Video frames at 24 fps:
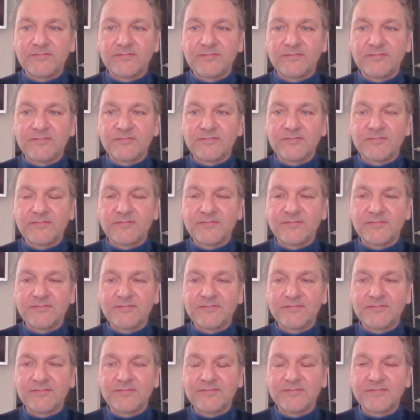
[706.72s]

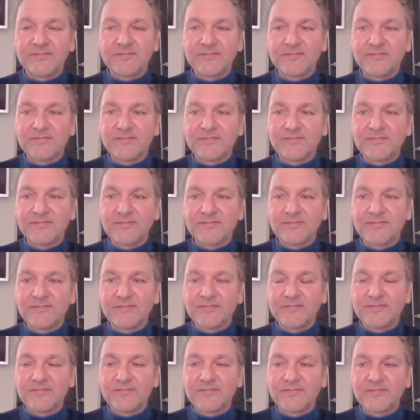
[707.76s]

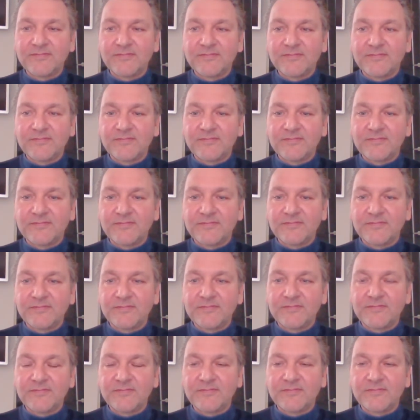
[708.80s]

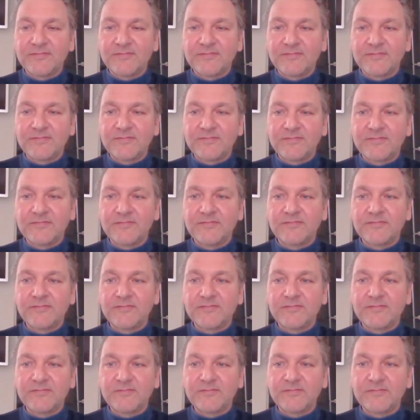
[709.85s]

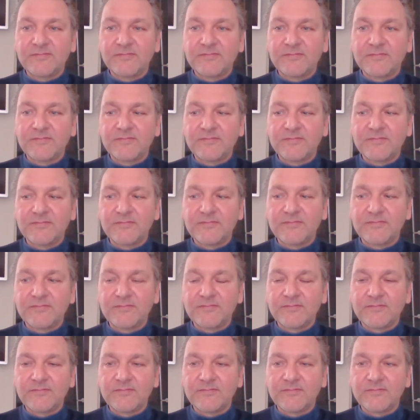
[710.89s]

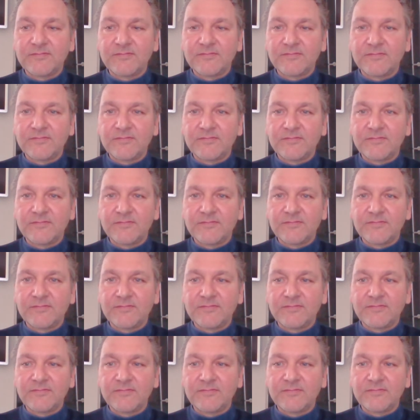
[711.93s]

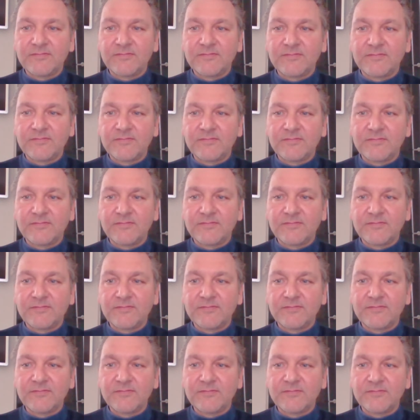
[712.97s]

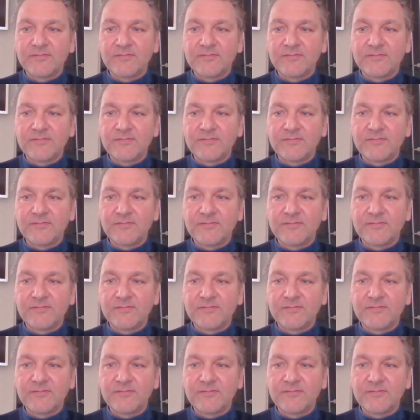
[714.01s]
This person isn't speaking.